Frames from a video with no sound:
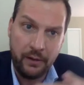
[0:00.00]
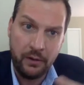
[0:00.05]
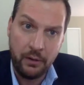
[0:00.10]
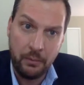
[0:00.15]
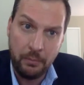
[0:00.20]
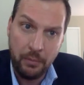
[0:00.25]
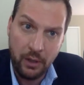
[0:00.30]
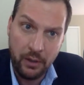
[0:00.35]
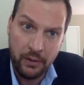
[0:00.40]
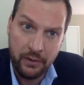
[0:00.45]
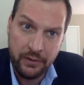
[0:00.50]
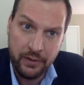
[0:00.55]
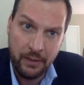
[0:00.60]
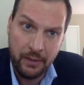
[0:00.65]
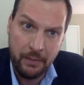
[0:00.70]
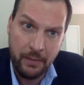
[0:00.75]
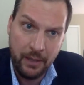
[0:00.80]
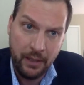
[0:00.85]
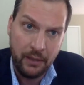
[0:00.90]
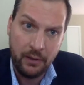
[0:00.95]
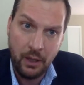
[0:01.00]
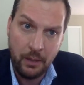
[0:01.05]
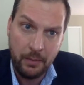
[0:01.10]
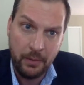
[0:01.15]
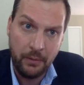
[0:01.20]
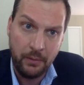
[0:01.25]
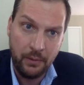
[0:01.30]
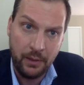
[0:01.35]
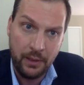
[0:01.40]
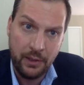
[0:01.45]
that they're part of the same
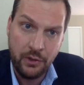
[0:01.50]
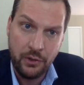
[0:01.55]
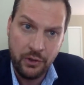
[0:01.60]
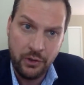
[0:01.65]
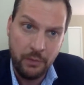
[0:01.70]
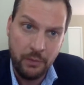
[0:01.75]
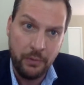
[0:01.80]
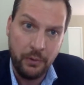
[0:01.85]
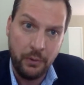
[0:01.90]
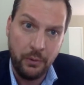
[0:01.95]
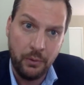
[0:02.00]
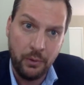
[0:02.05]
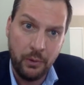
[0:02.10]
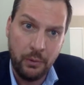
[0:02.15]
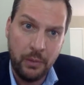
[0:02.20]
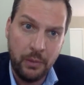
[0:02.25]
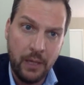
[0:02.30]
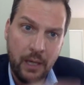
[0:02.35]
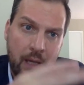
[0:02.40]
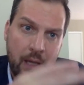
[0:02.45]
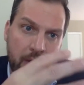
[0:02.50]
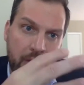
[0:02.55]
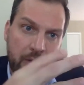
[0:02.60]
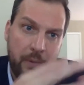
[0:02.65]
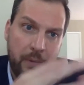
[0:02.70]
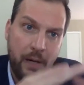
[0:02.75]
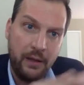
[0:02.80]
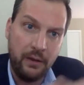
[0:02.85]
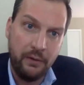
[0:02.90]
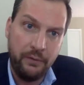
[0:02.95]
economic relationship and group,
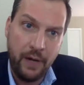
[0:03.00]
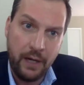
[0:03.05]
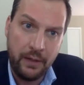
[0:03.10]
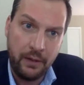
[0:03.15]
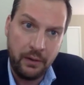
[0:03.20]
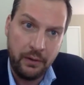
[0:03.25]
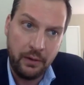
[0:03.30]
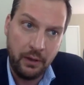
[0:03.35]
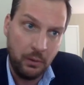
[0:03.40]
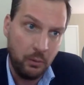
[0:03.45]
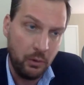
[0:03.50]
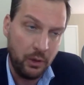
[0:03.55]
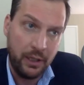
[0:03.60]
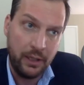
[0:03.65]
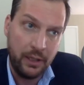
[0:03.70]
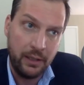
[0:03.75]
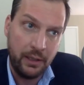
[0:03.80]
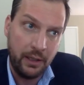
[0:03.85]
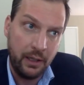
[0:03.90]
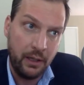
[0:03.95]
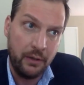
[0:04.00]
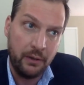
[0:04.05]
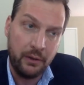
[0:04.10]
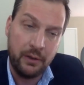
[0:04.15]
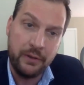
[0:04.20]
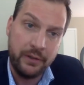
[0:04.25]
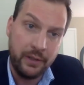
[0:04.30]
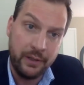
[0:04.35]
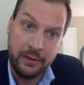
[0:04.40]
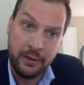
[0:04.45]
despite the fact that they're working together
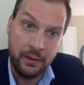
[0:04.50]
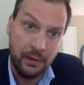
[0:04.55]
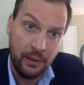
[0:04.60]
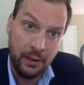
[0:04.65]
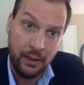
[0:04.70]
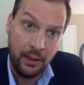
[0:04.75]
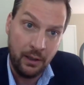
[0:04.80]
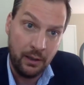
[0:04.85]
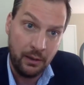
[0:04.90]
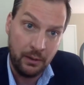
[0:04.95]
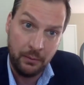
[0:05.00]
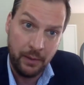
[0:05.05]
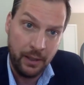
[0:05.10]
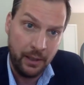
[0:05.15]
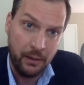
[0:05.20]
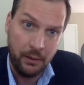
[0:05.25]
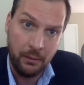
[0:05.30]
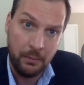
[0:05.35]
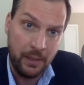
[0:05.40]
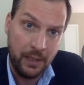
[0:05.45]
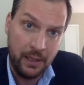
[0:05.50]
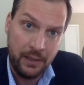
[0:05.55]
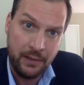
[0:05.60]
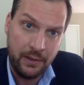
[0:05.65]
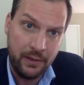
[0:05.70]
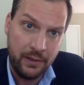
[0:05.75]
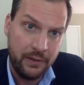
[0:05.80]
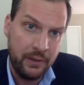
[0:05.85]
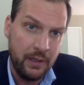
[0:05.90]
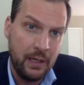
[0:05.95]
consistently on a regular
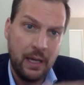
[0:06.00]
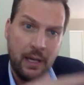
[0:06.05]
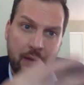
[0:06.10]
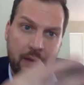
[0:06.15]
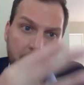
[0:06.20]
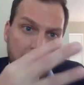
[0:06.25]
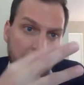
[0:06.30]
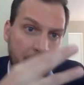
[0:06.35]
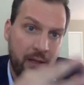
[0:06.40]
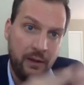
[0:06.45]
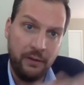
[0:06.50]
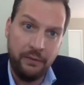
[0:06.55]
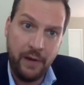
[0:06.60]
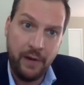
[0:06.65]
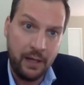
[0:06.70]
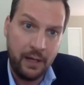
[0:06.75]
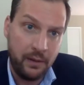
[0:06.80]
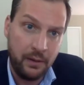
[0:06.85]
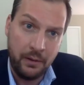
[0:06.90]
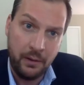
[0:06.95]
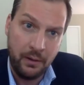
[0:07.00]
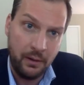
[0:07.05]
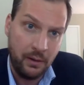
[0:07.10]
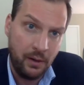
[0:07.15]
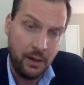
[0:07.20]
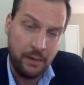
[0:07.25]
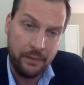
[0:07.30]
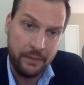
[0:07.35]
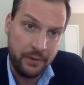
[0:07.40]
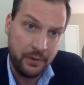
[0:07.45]
basis, despite the fact that there are
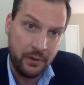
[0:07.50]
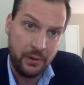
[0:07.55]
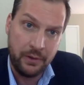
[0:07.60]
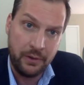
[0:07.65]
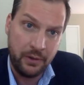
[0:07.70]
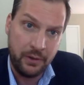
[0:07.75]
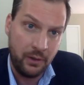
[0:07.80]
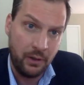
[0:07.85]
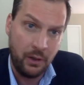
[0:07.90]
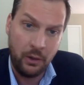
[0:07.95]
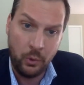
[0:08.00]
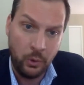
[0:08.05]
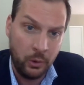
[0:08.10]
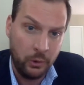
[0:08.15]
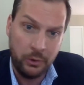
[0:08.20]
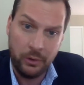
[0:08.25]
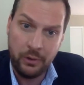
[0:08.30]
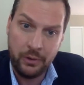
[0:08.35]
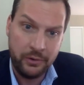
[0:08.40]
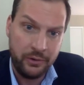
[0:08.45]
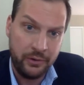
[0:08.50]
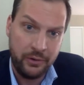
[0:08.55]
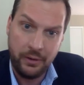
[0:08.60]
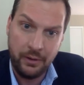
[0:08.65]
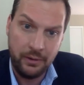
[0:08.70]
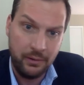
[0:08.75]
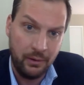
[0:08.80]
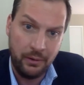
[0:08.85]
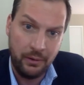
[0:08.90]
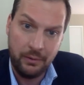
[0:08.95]
officers and owners
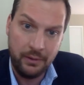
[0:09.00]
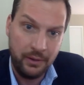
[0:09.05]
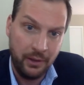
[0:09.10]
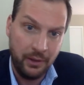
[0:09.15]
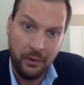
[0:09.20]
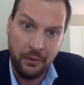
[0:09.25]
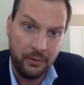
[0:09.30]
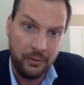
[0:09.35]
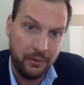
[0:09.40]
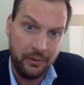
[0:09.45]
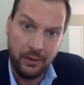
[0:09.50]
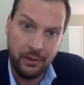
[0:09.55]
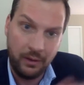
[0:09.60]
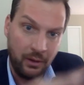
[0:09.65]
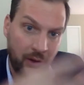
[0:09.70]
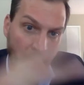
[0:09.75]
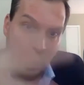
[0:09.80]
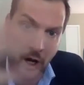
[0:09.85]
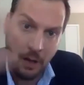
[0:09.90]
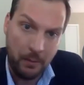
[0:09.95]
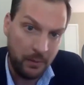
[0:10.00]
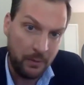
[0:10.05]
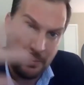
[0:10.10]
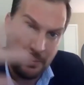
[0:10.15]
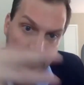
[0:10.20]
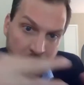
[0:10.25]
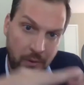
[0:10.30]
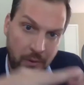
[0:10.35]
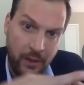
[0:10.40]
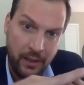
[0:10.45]
that that are common
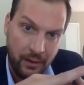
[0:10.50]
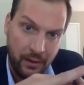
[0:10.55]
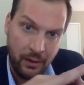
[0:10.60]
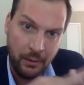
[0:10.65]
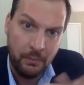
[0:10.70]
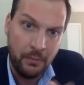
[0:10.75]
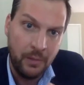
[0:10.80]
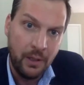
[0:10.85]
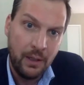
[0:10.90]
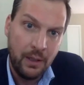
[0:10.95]
between them,